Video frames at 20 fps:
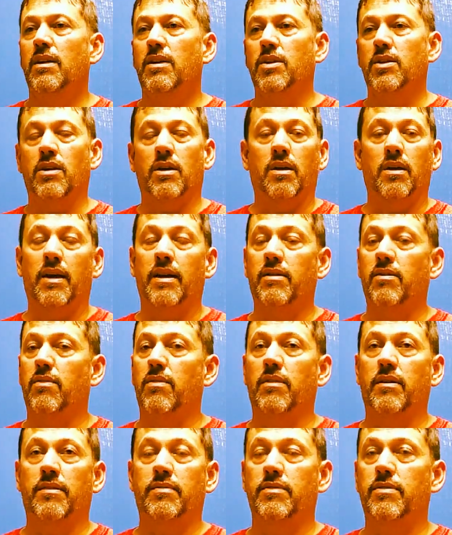yeah, I
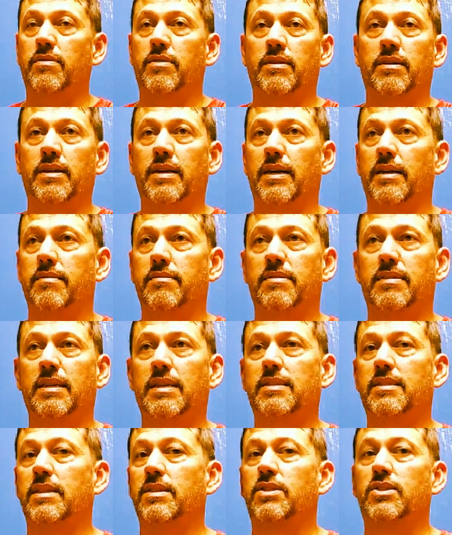don't know, you could get
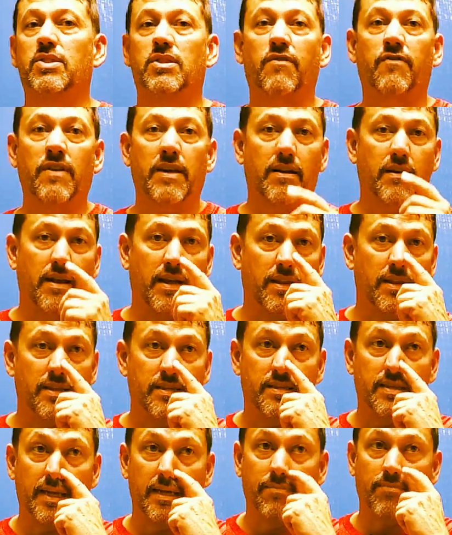6 inches of flare out of
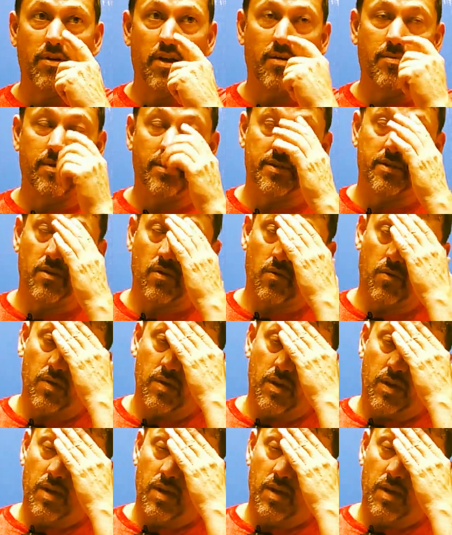this thing probably. So